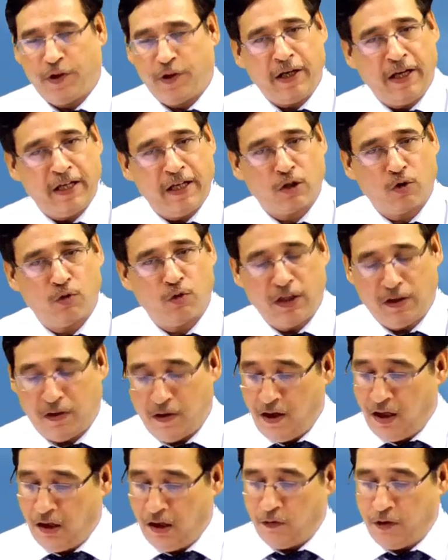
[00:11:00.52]
S1,
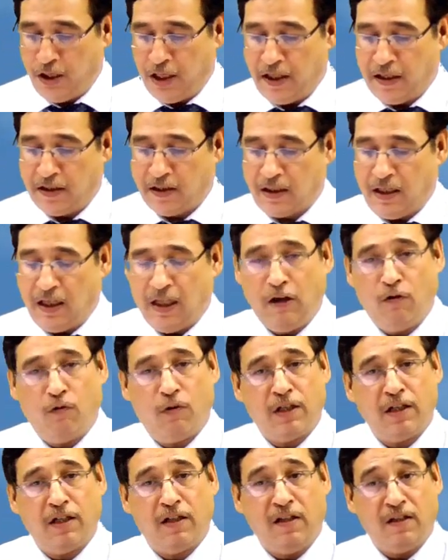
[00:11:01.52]
whereas
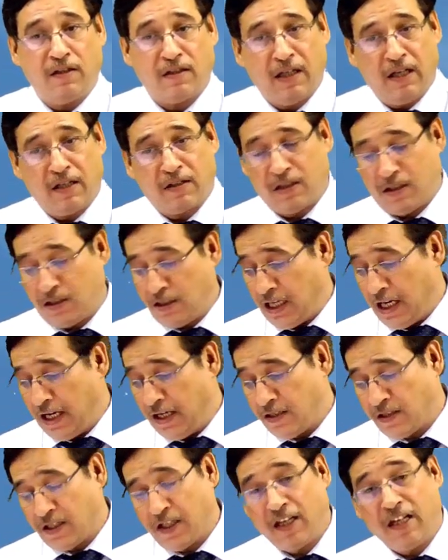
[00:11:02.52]
E1 is
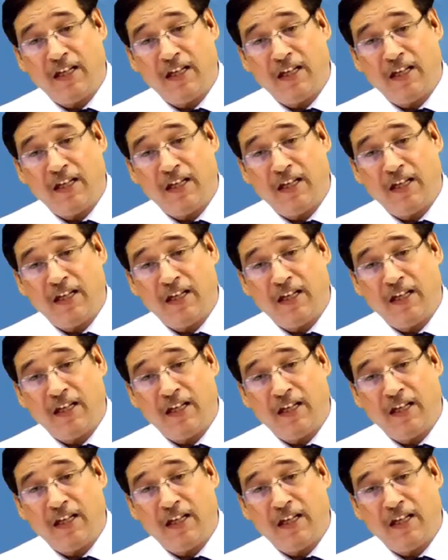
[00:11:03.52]
exercising